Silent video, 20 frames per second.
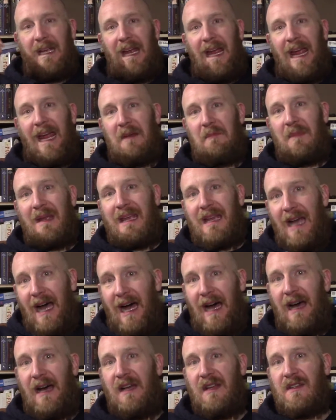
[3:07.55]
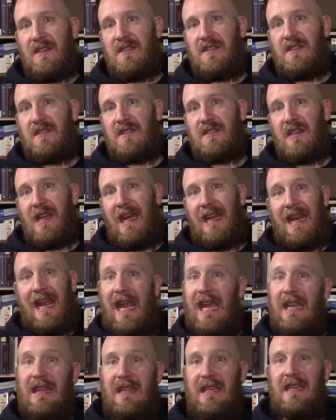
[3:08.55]
And because an
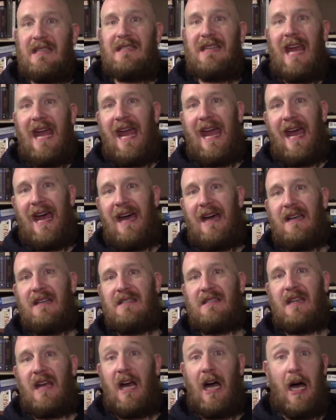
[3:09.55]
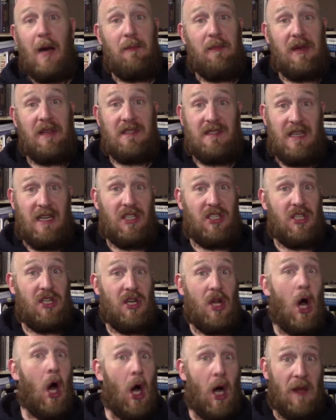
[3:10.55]
atheist has a
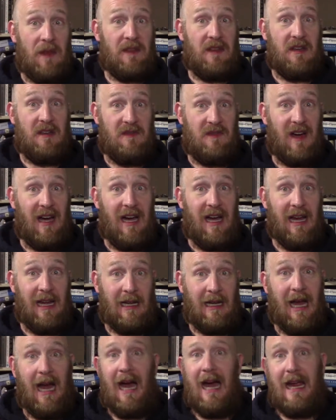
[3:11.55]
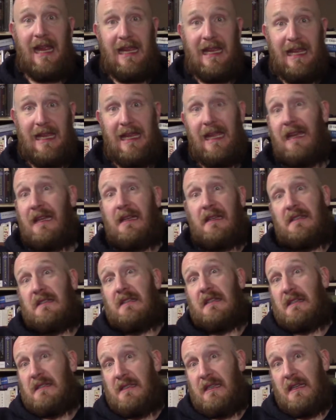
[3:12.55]
position on the divine, i.e. it doesn't
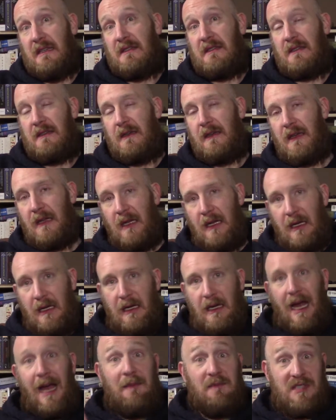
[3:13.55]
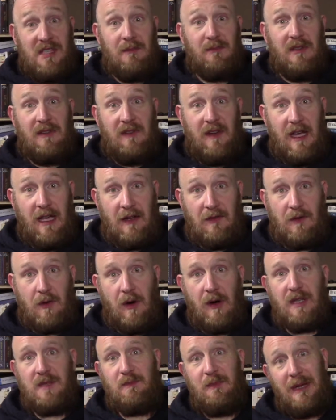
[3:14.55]
exist, I'm simplifying, of
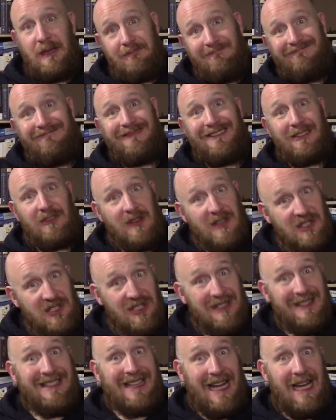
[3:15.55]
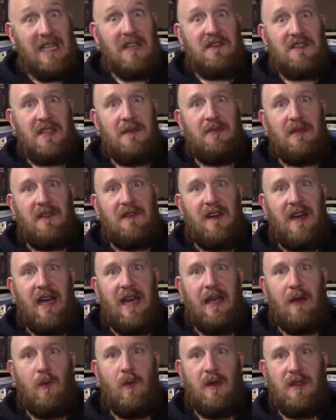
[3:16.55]
course, but Christians kind of
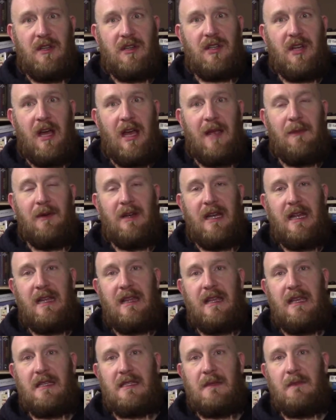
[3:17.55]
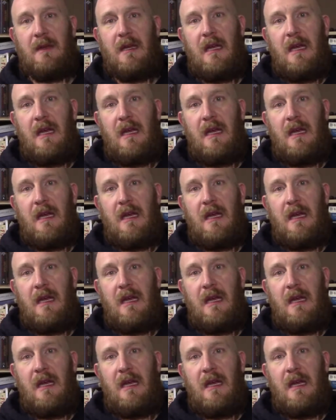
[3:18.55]
simplify when they're talking about atheism.